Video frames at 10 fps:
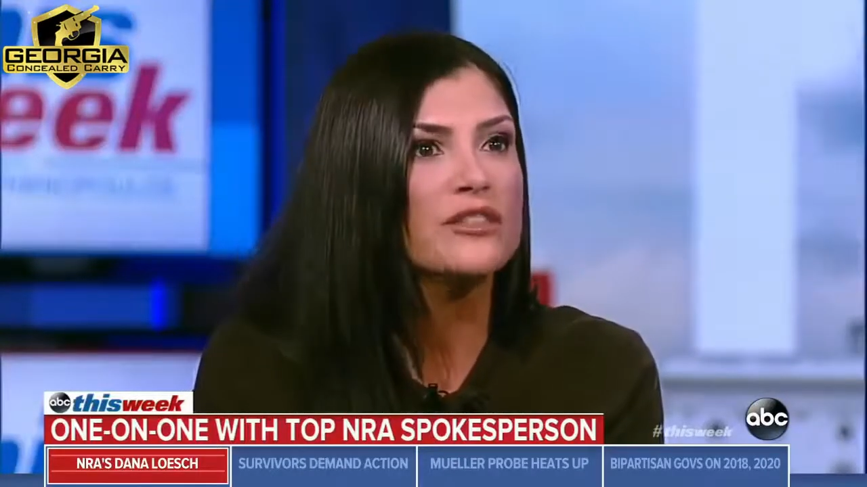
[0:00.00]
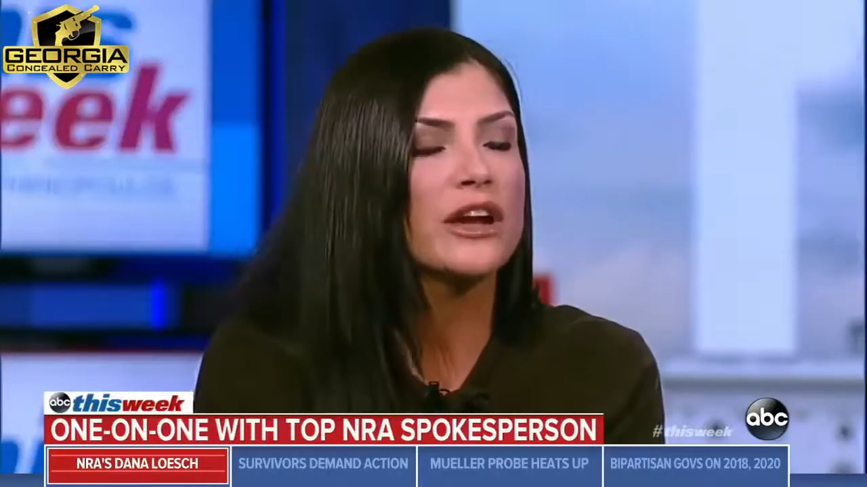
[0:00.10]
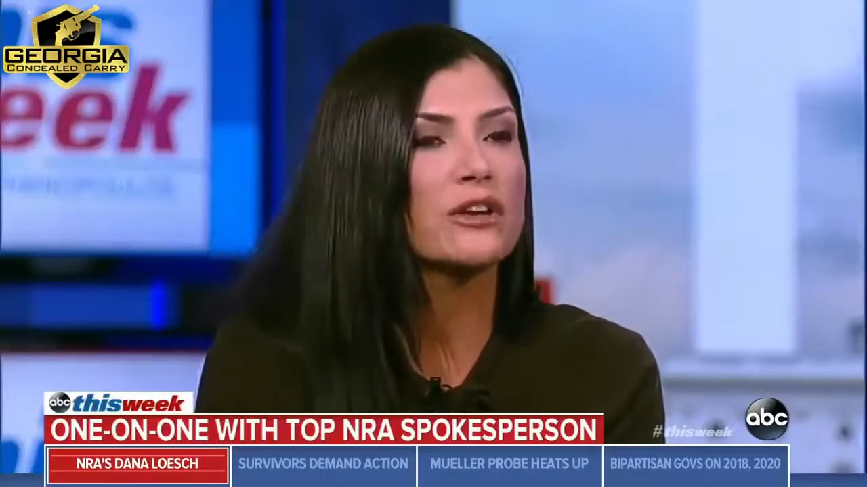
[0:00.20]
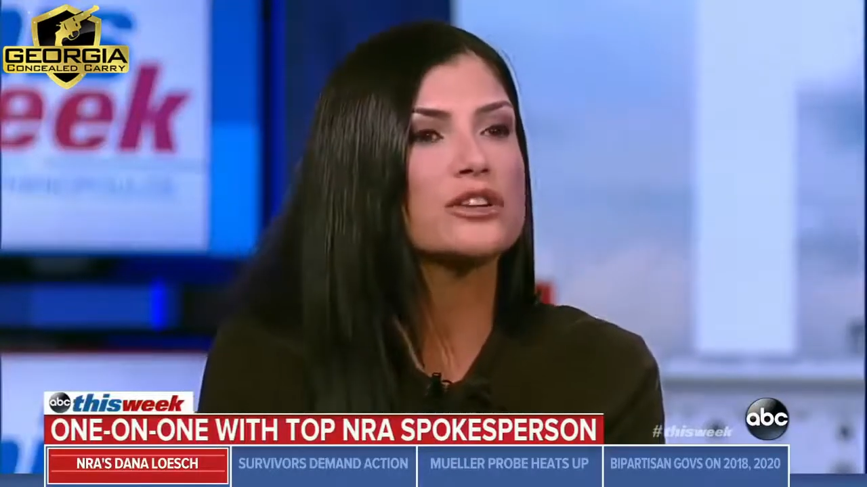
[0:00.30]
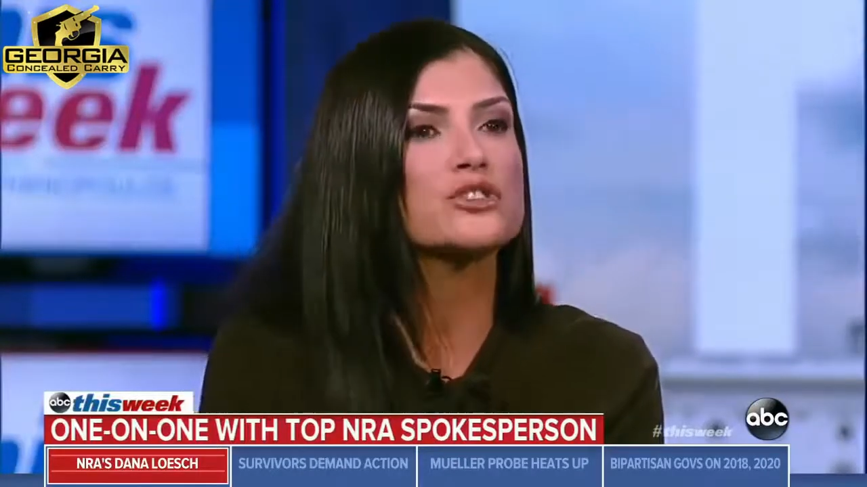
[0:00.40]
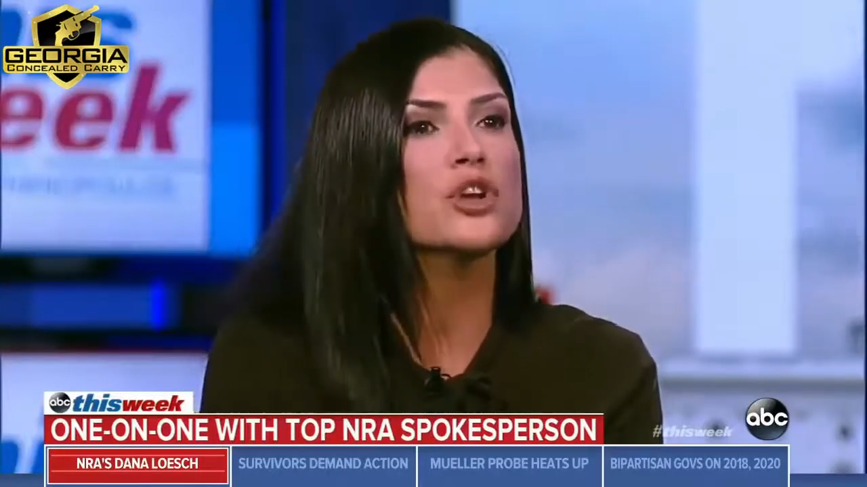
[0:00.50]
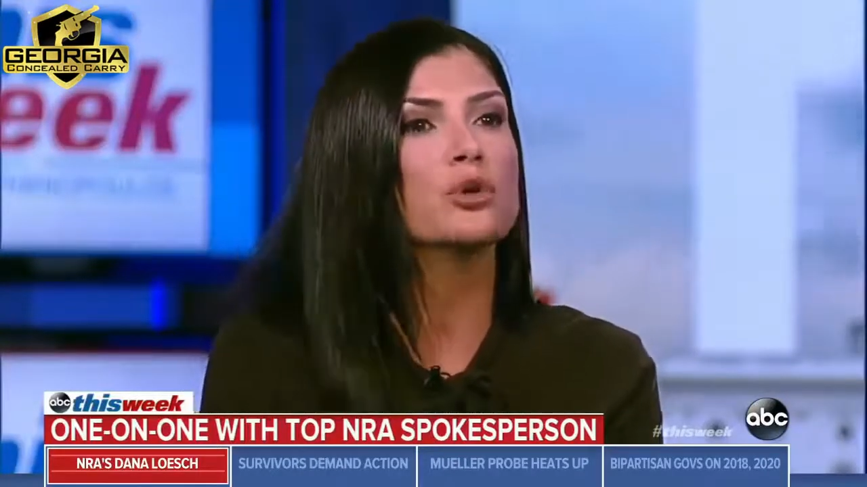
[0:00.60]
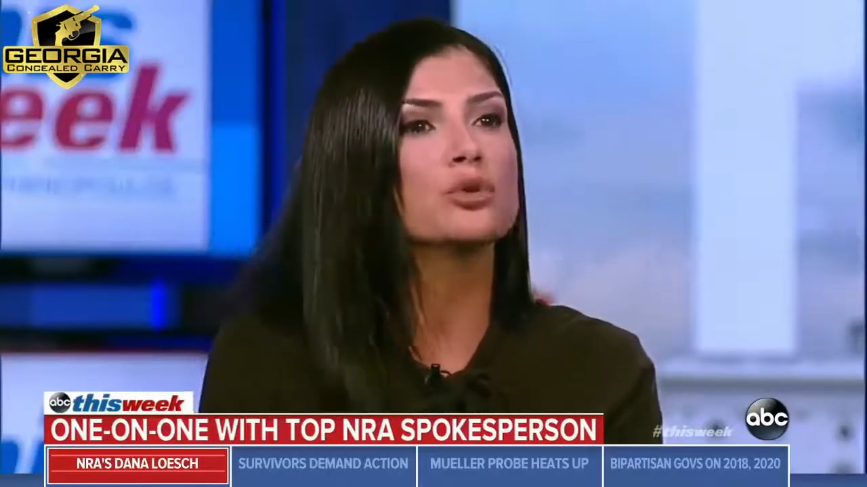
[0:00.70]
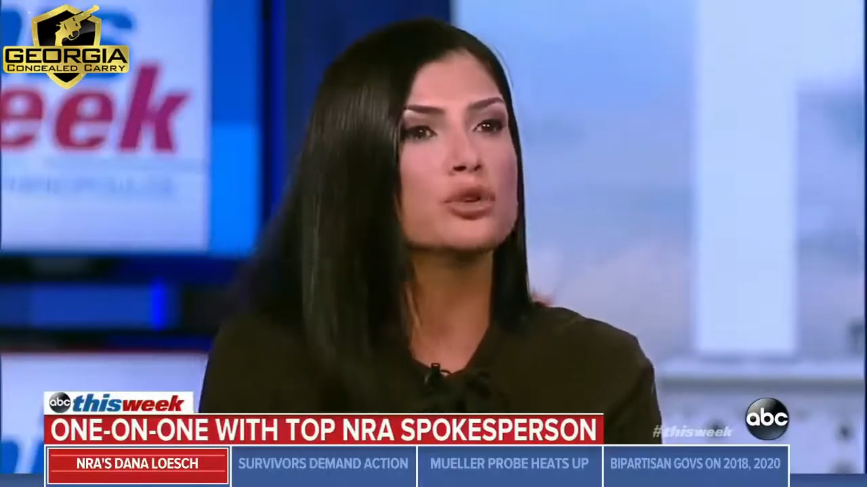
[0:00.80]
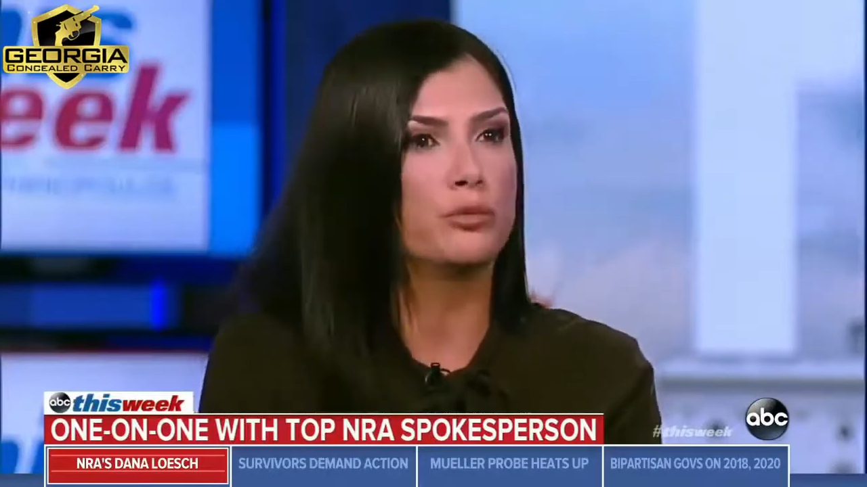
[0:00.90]
There is
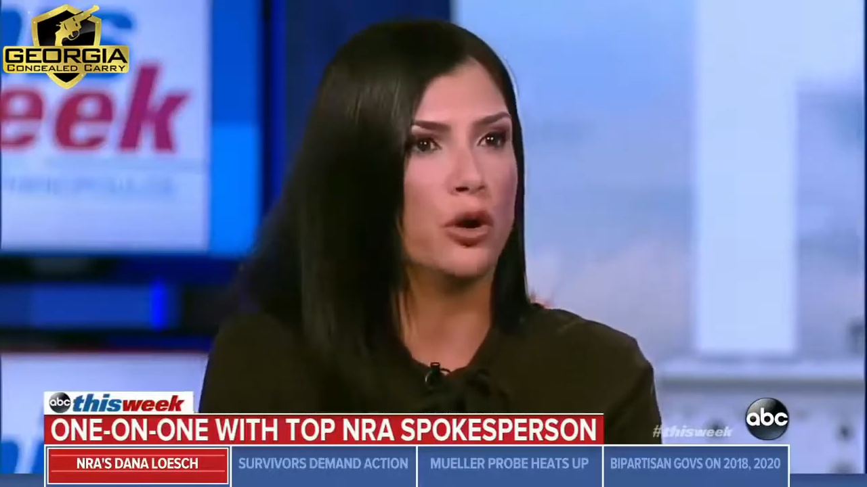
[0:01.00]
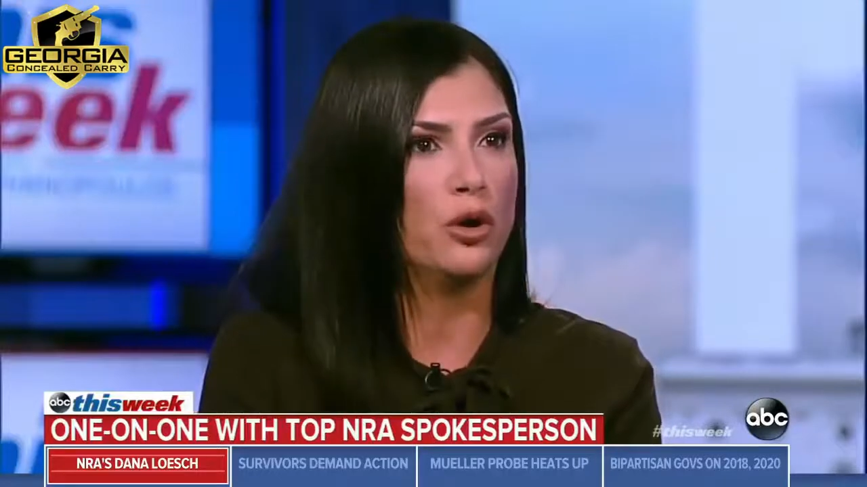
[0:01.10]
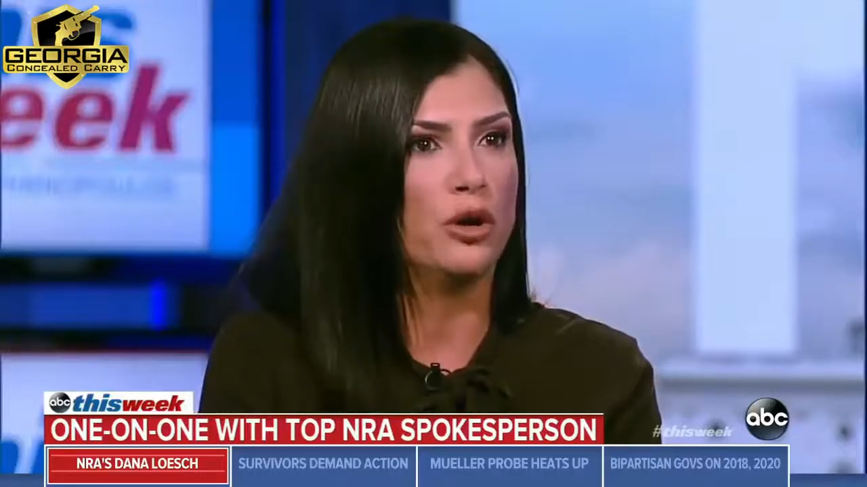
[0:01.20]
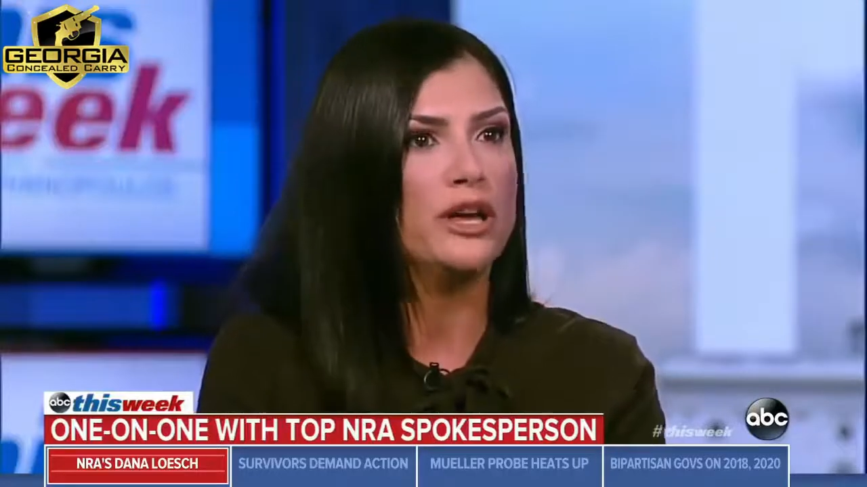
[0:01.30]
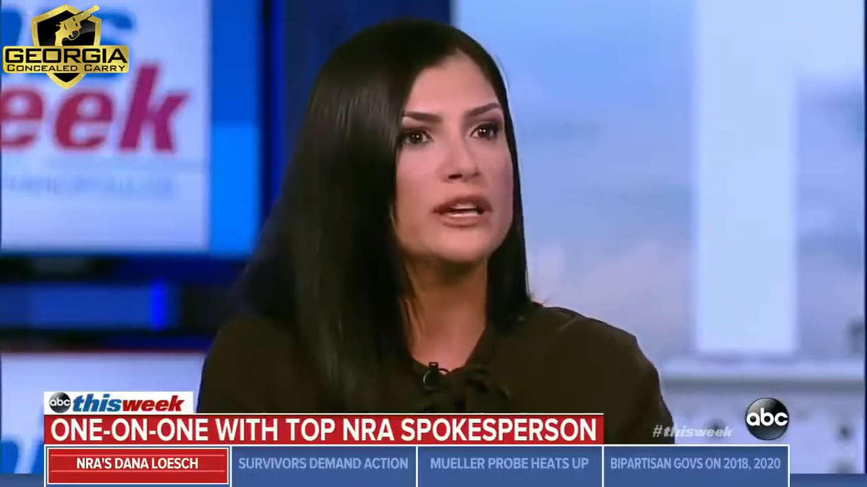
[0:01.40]
no loophole.